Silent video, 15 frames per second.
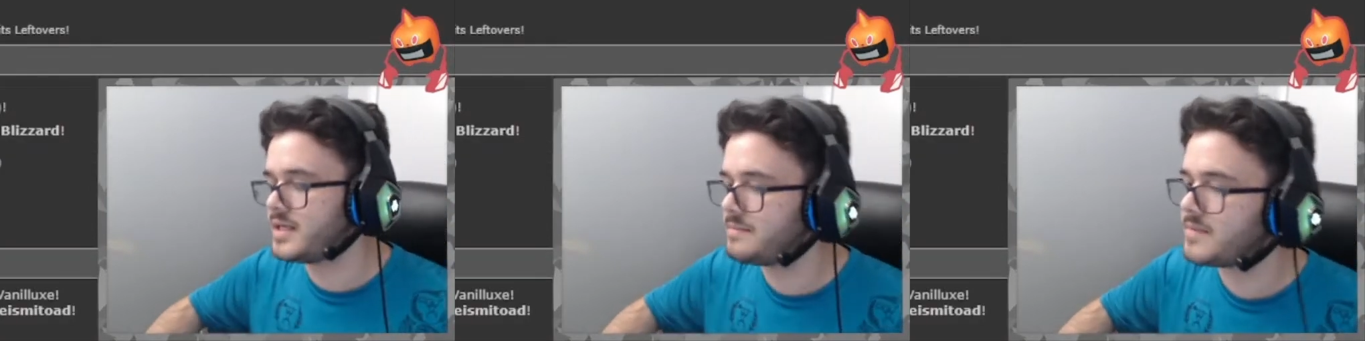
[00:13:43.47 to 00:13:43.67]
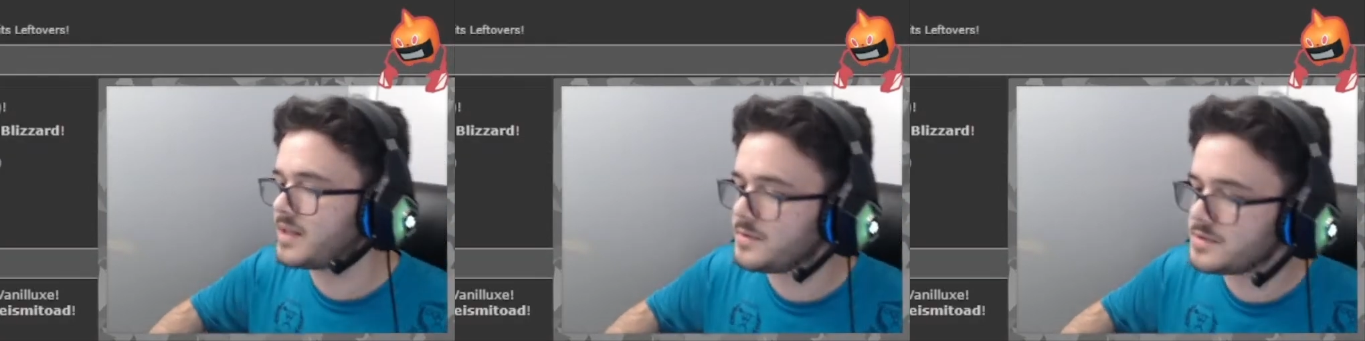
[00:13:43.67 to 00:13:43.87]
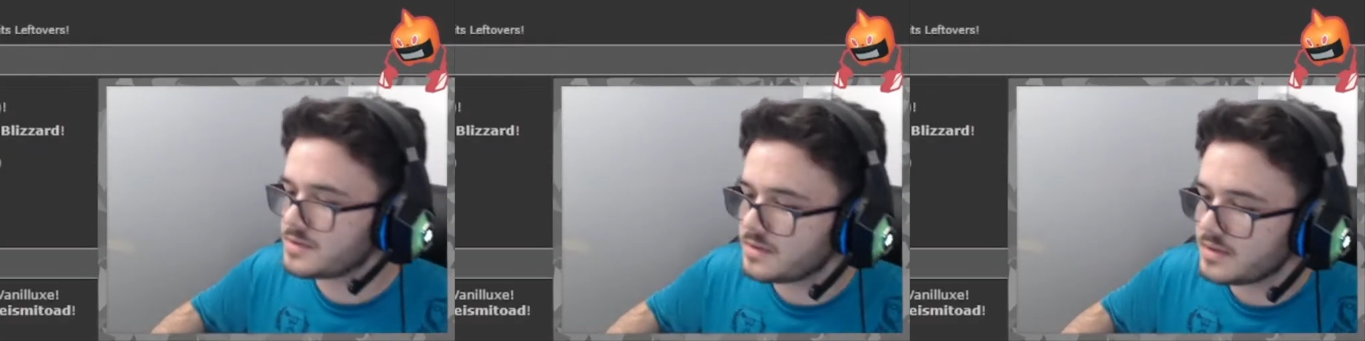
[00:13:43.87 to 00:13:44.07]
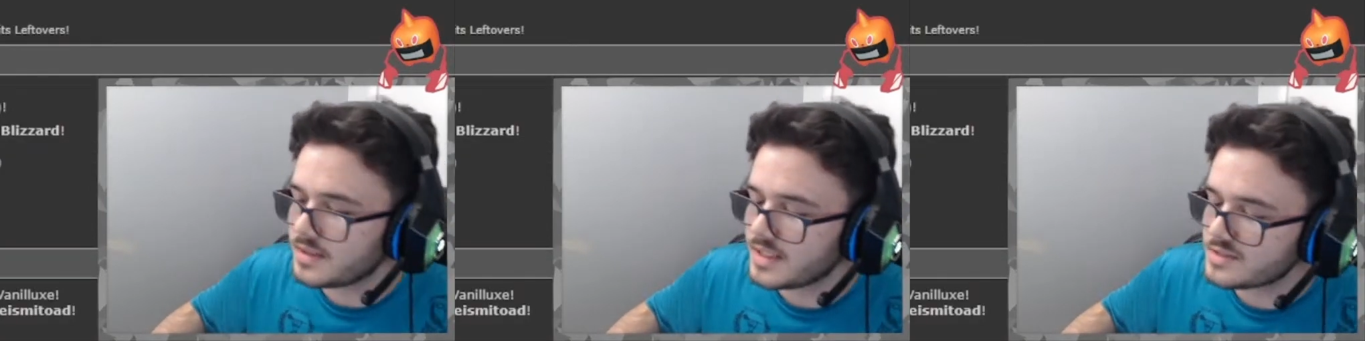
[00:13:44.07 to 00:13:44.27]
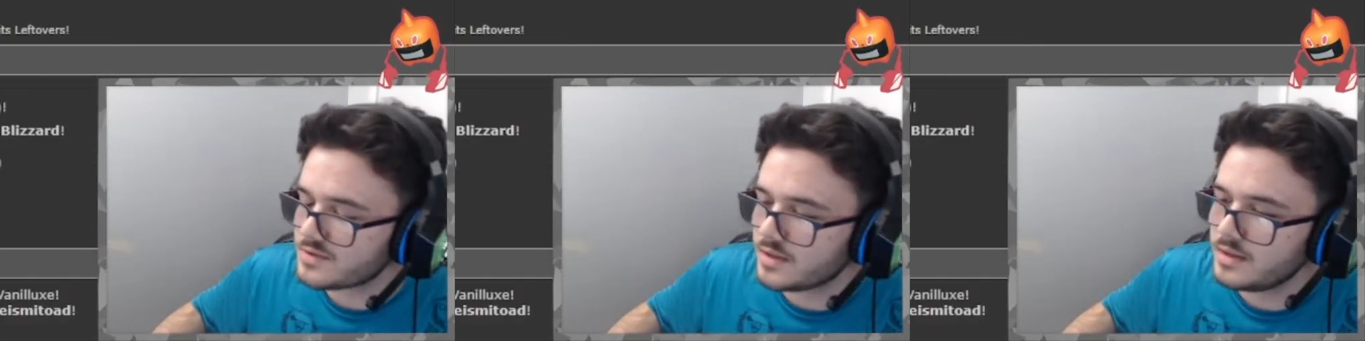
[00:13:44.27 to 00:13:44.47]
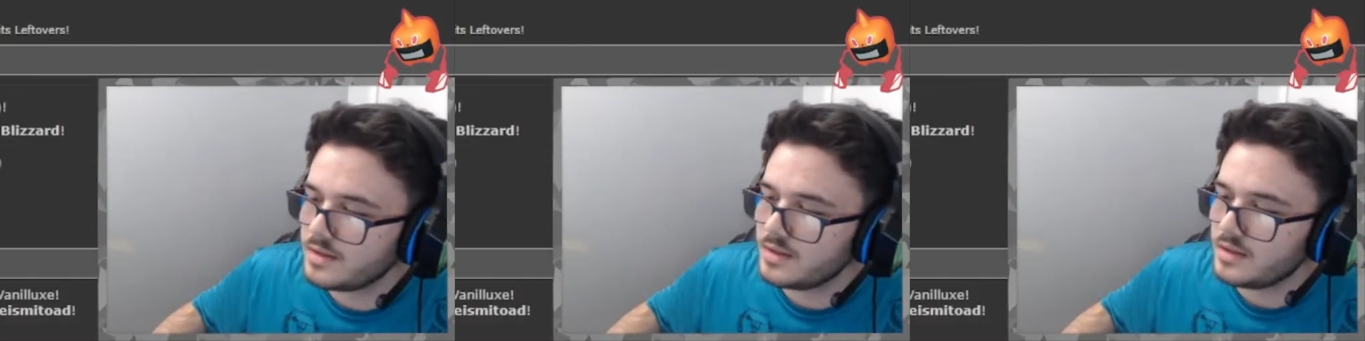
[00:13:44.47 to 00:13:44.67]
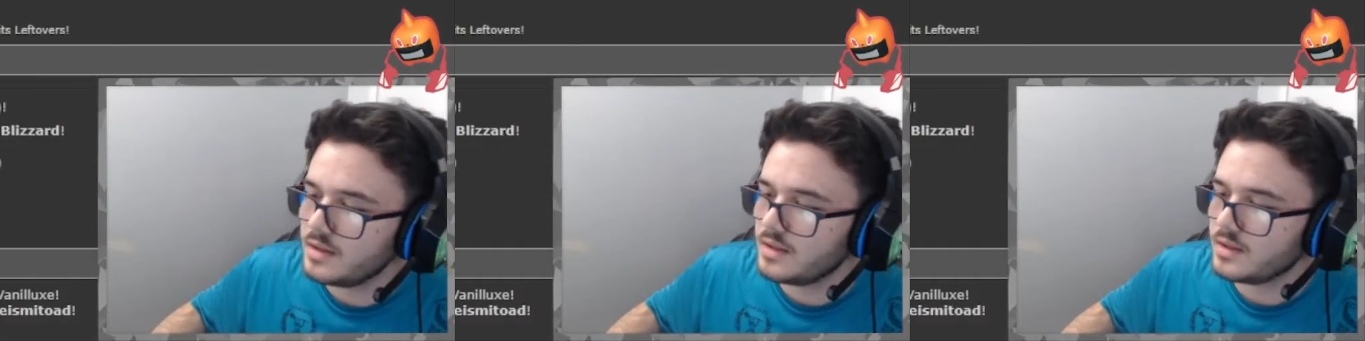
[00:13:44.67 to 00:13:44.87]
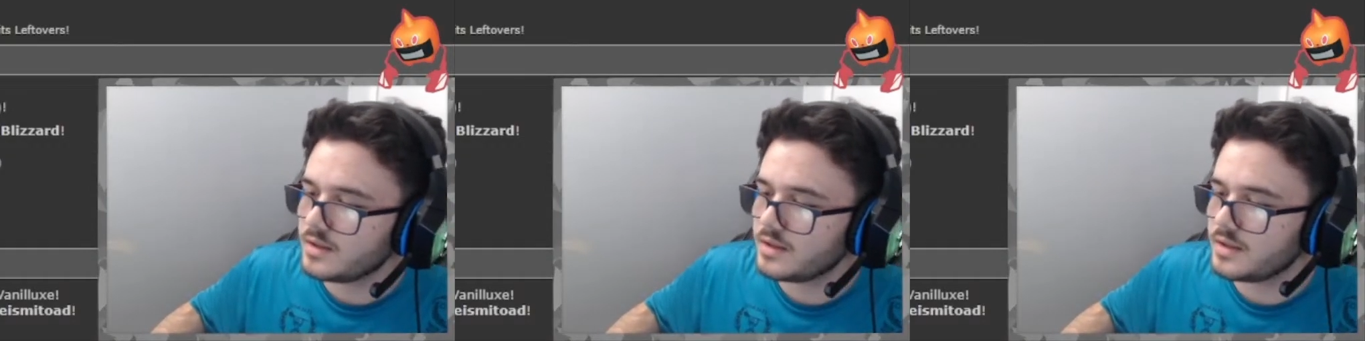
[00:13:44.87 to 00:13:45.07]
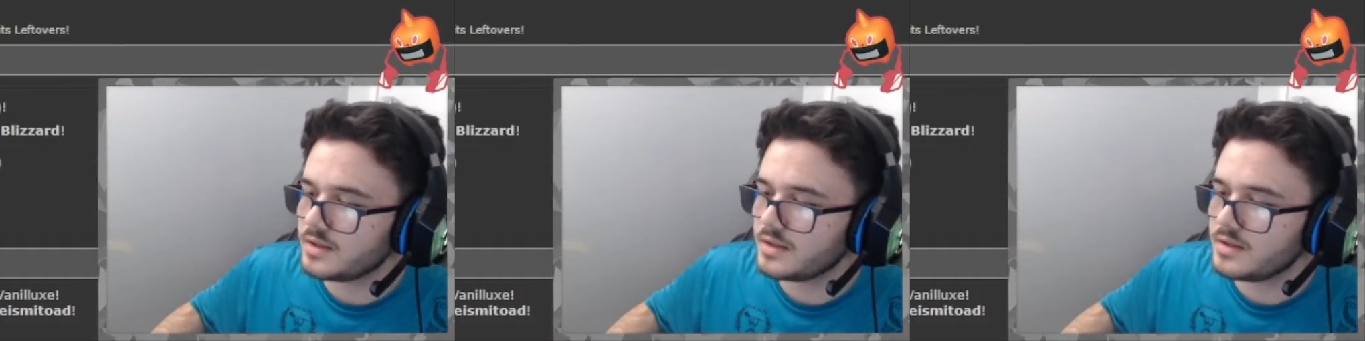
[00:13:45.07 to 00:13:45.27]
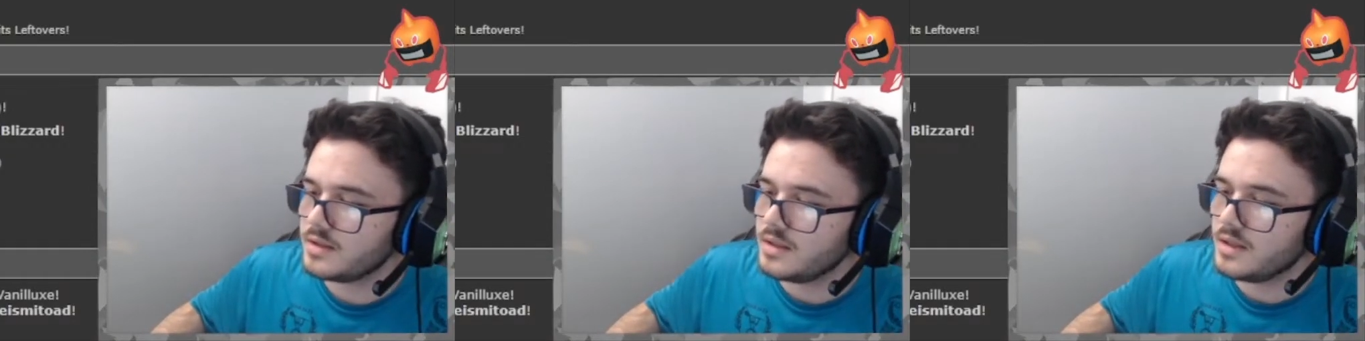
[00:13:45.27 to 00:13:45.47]
Yep, that was that's good, good, good,
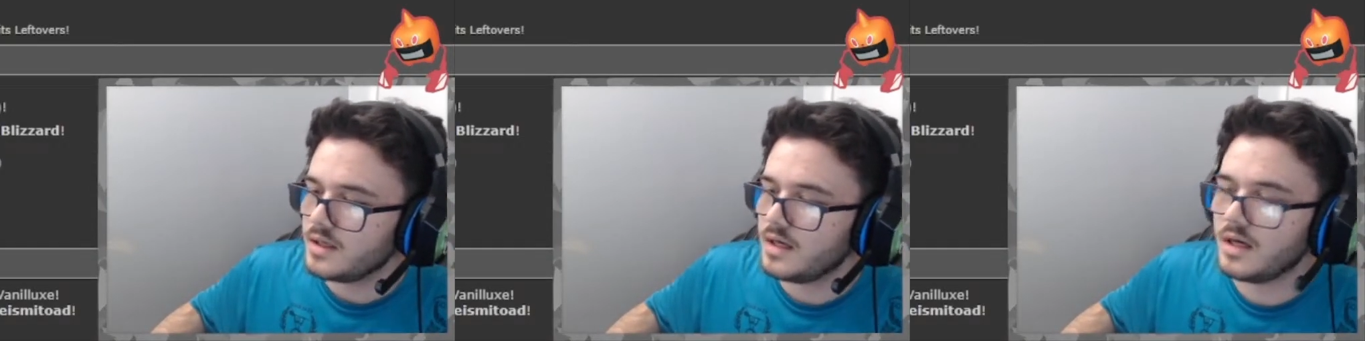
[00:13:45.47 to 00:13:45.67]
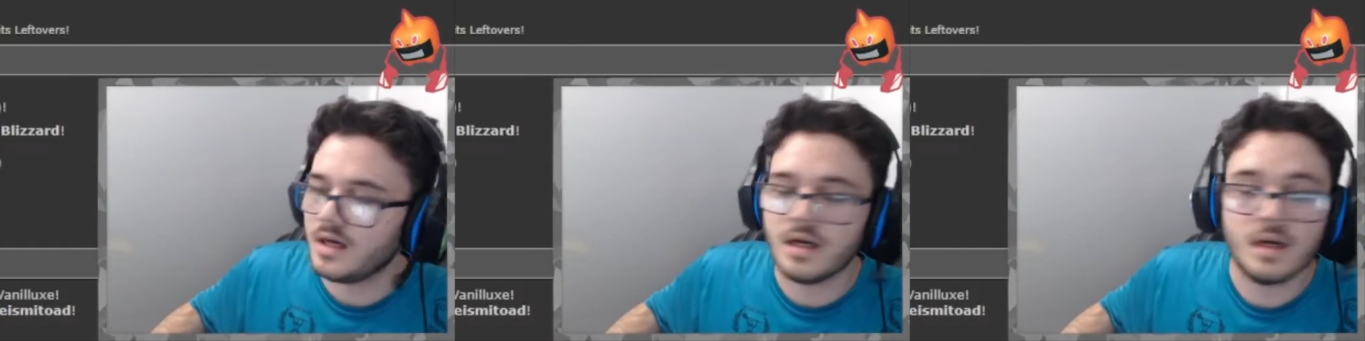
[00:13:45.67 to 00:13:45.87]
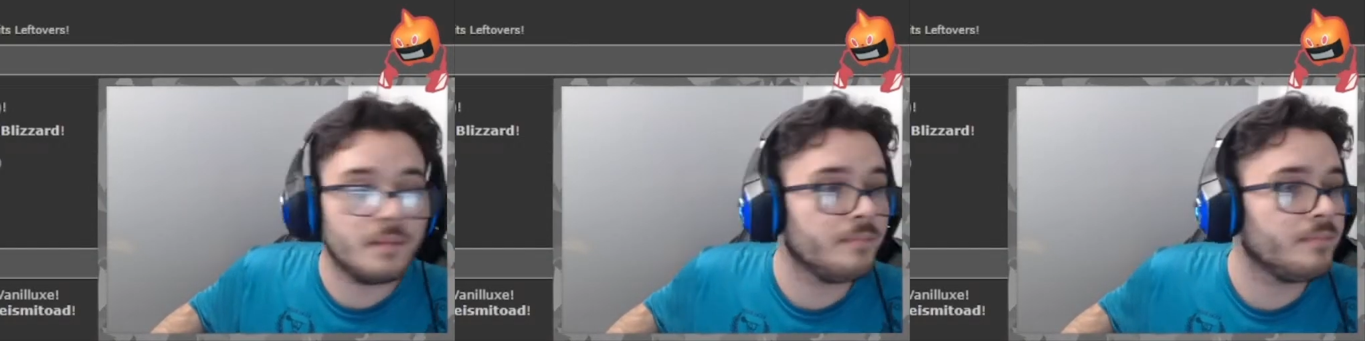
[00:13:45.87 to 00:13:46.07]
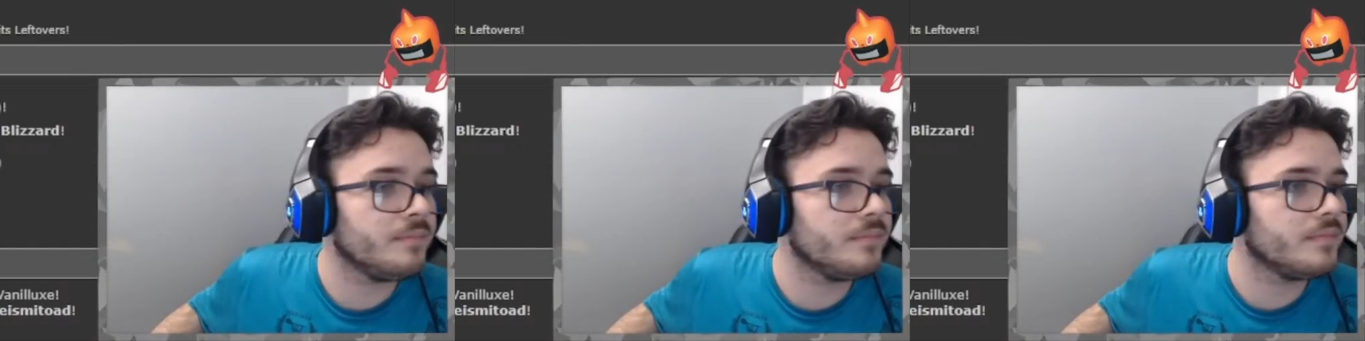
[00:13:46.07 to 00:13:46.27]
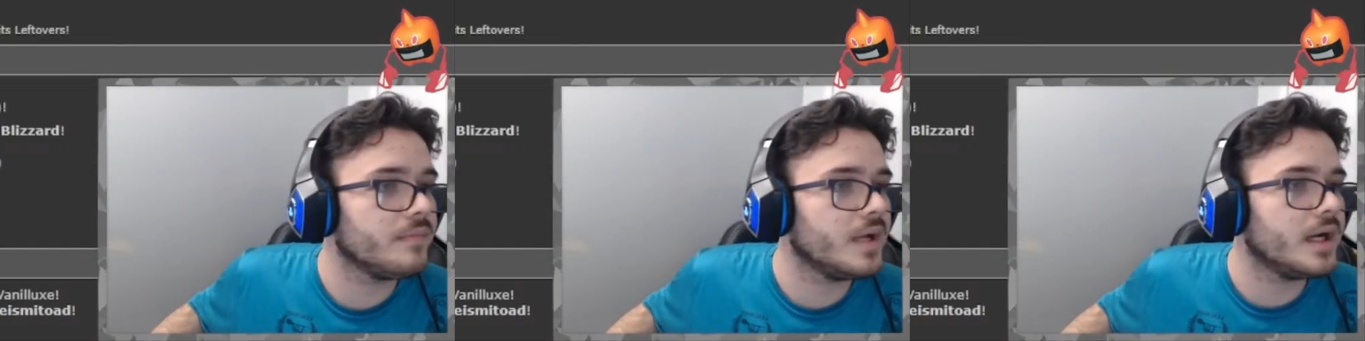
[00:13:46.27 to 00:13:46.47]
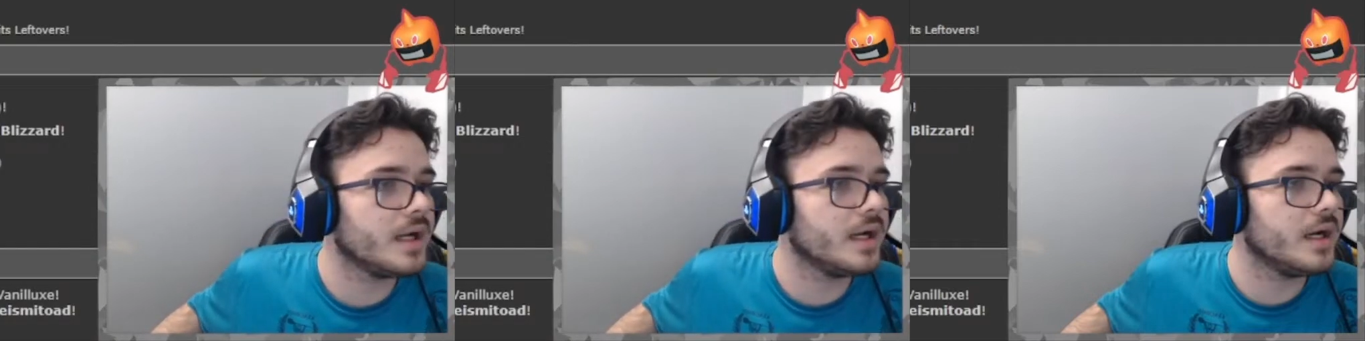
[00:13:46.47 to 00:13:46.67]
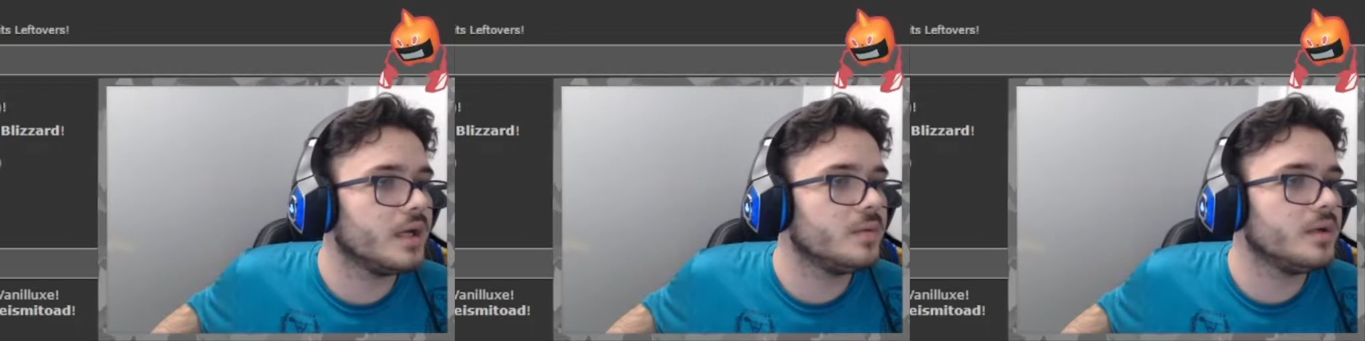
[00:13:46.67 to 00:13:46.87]
good. Um, I kind of want to